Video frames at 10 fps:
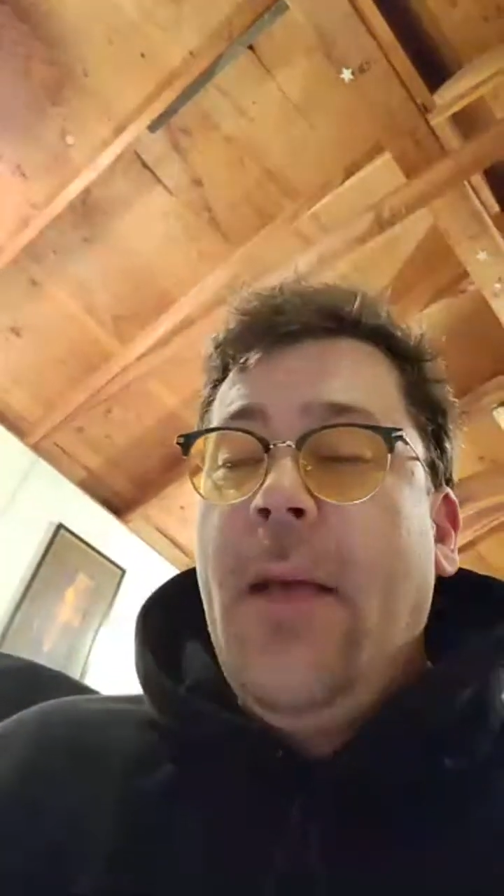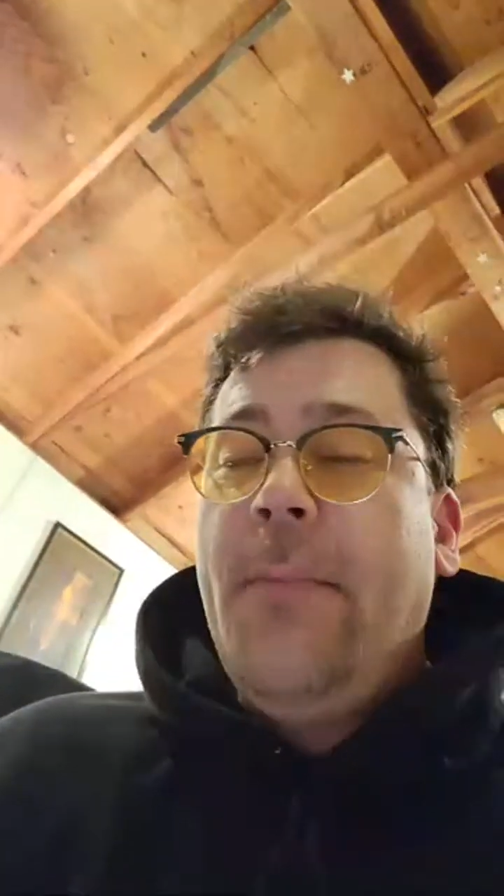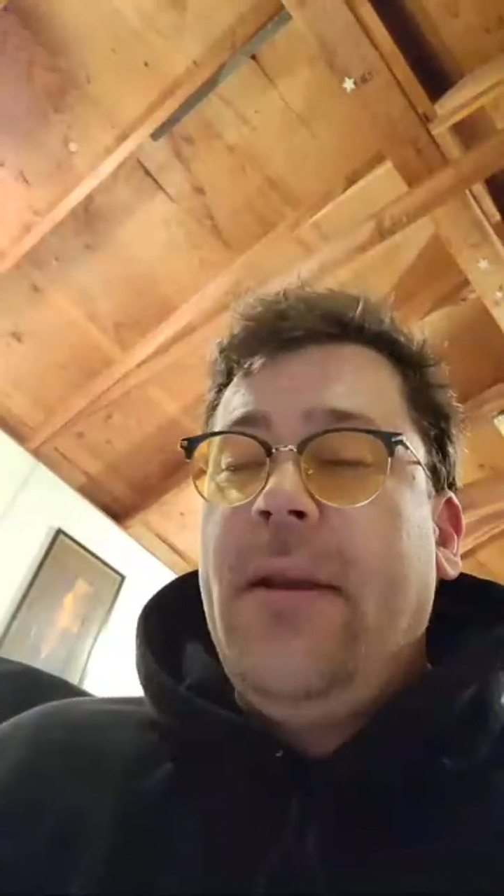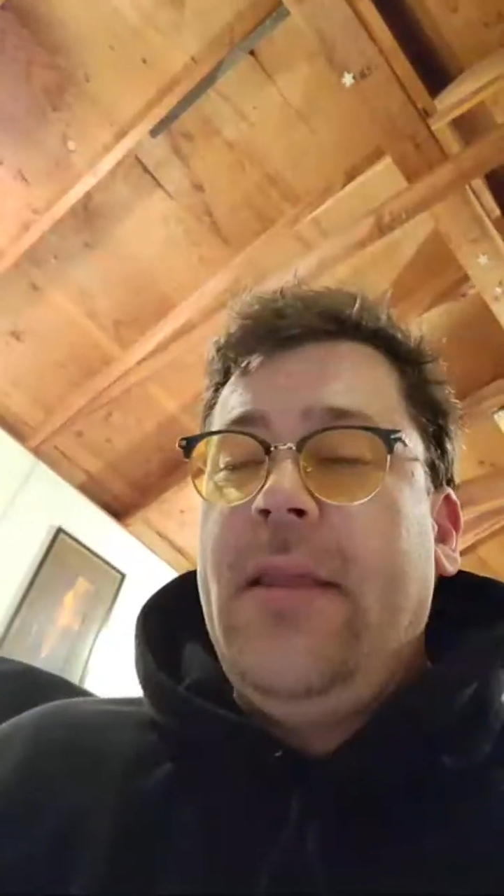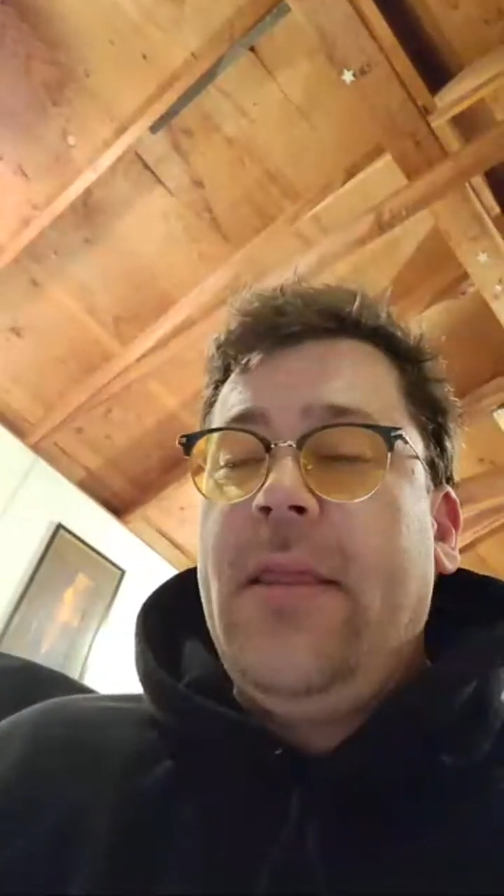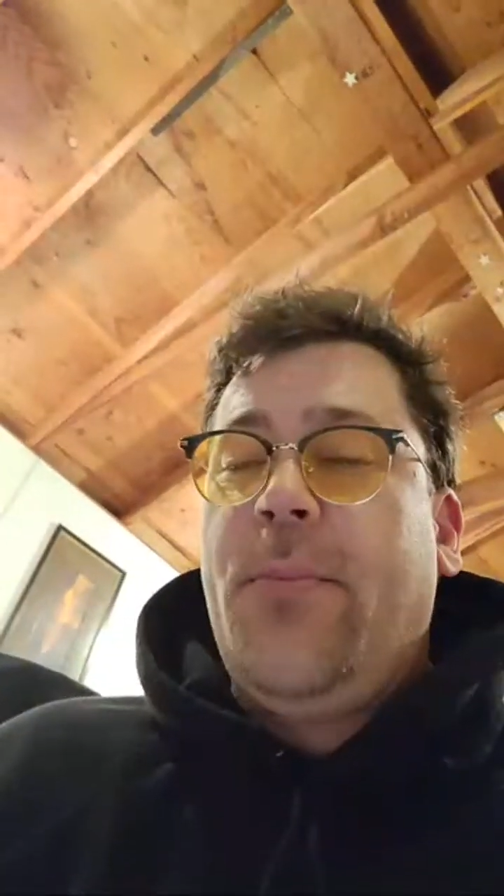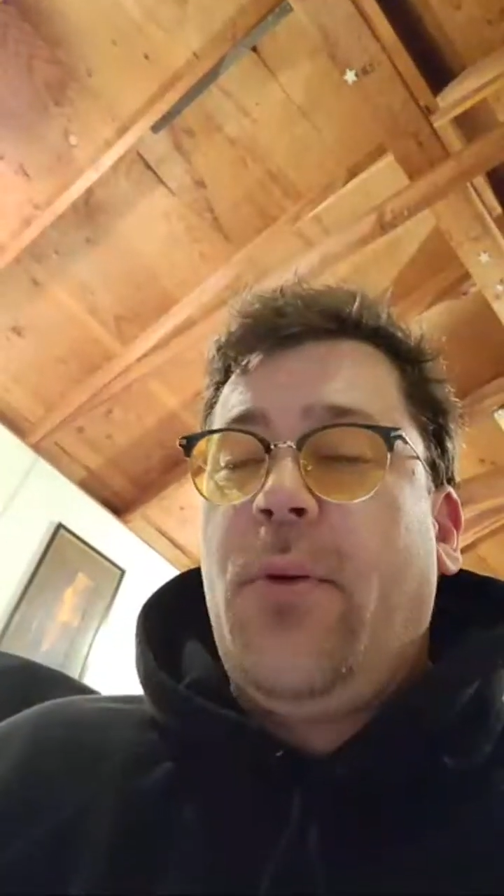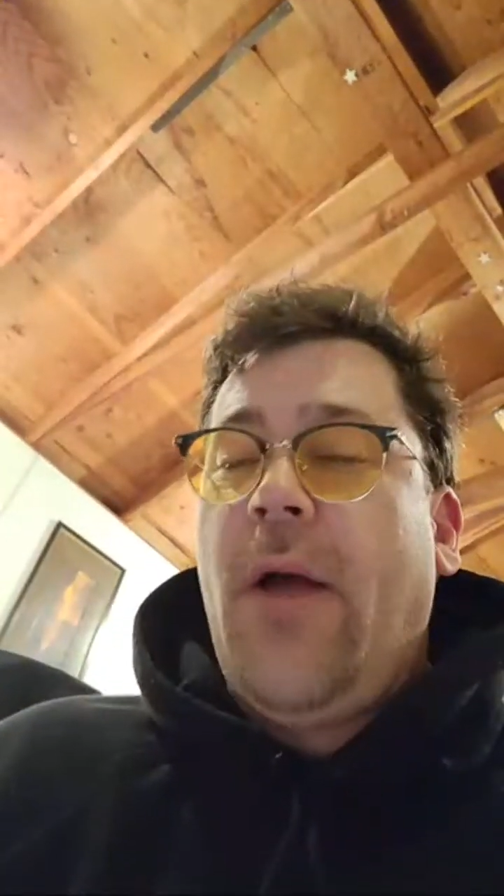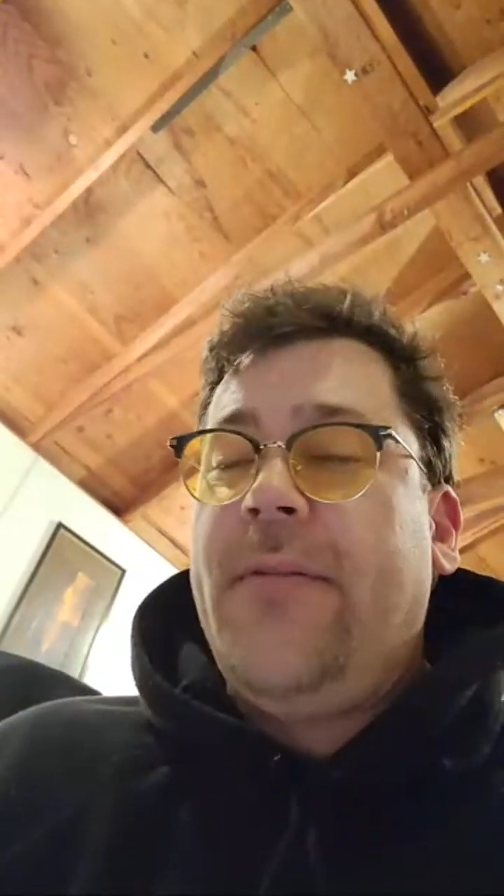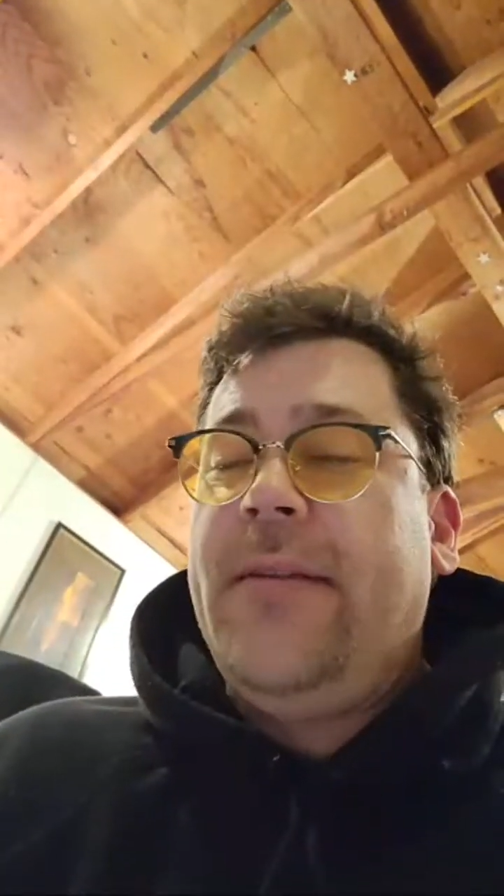But in the
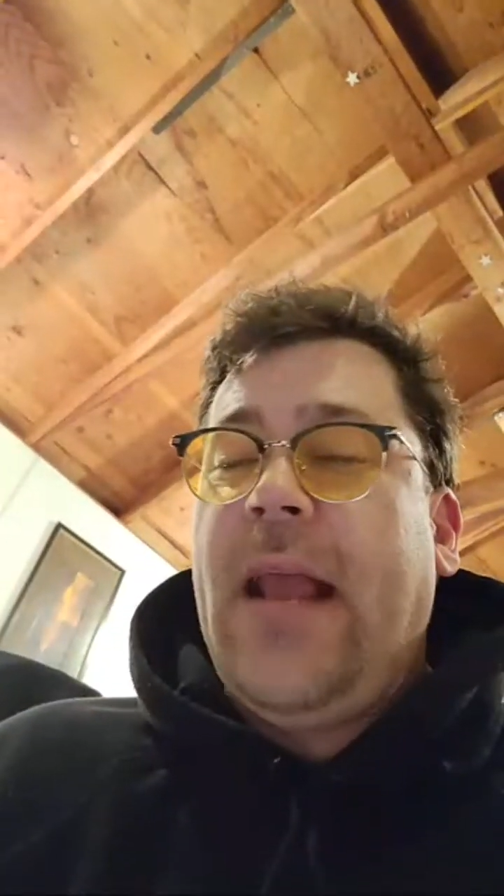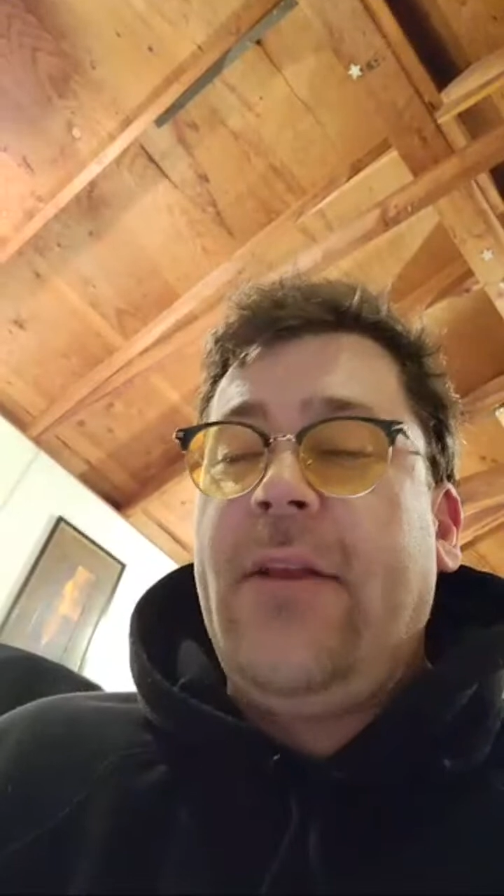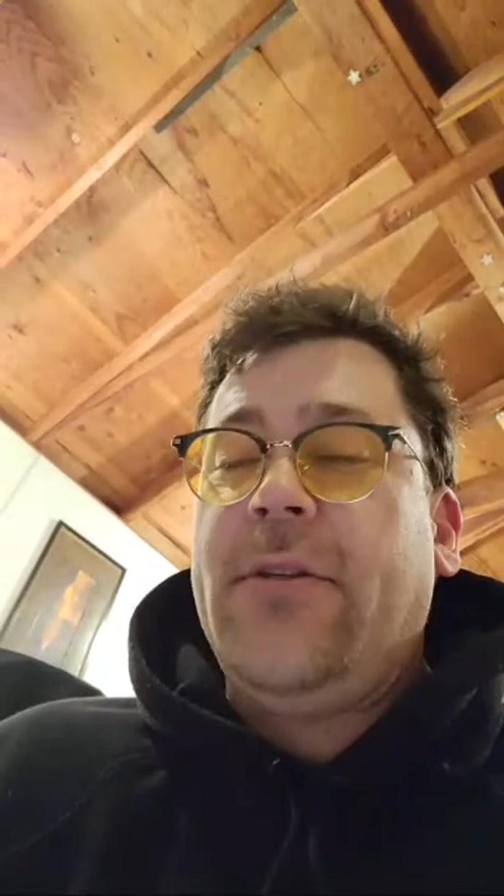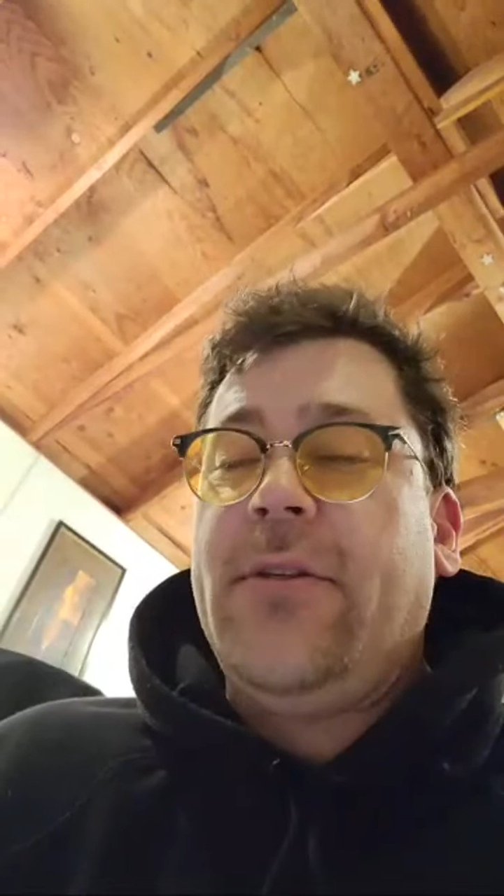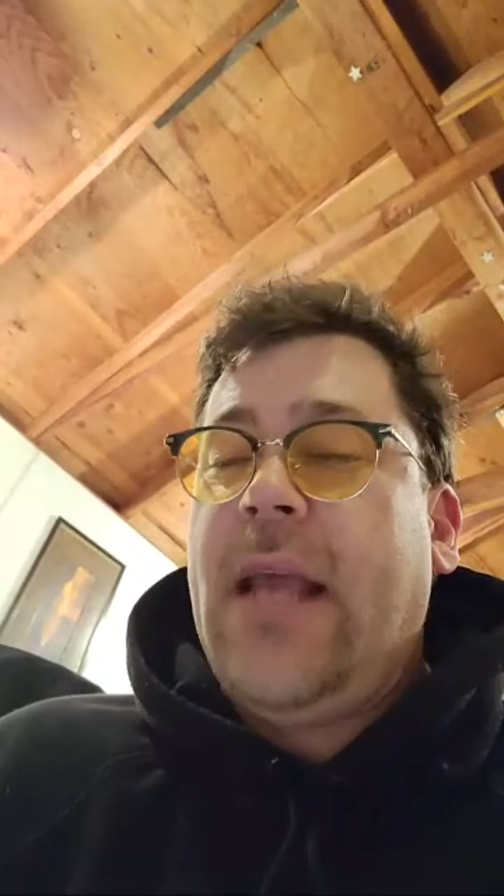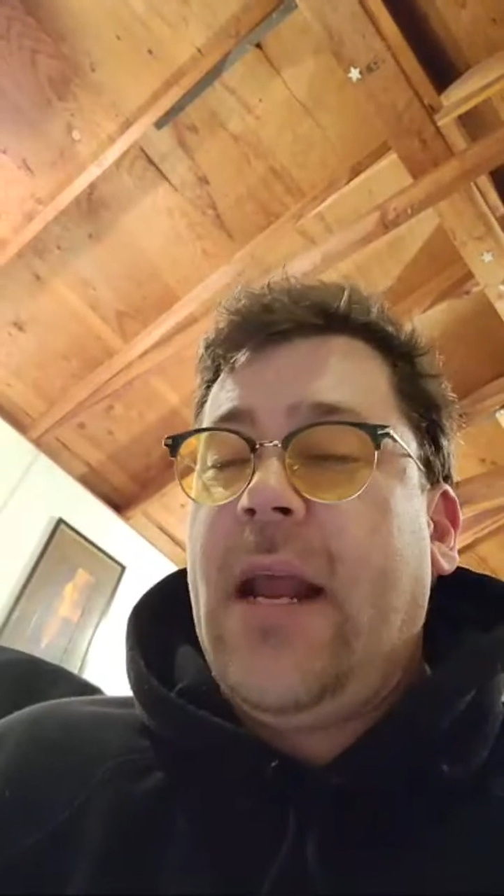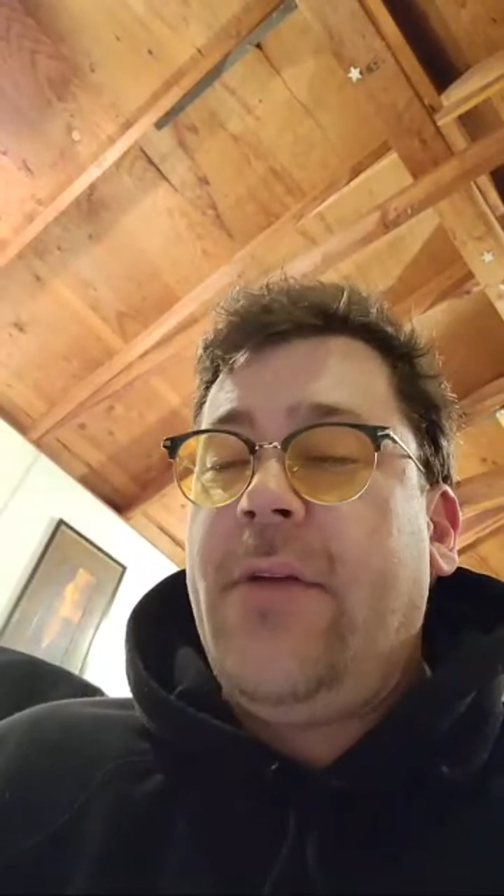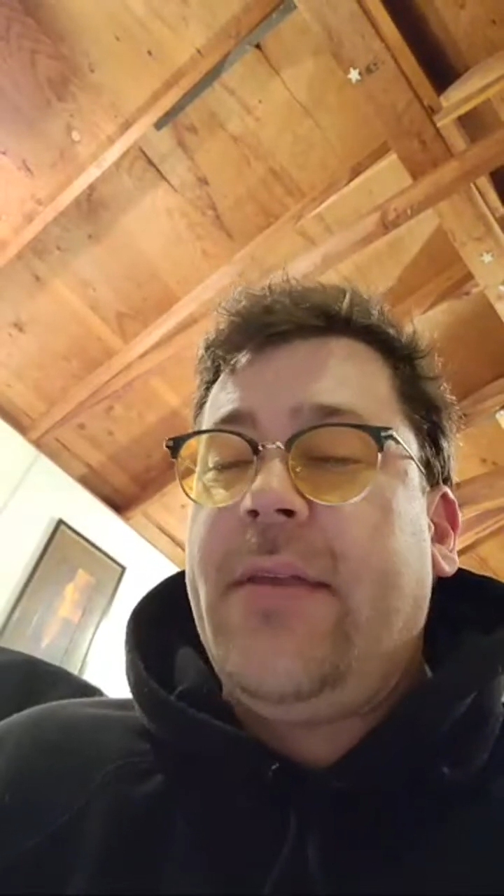prophet Daniel's care,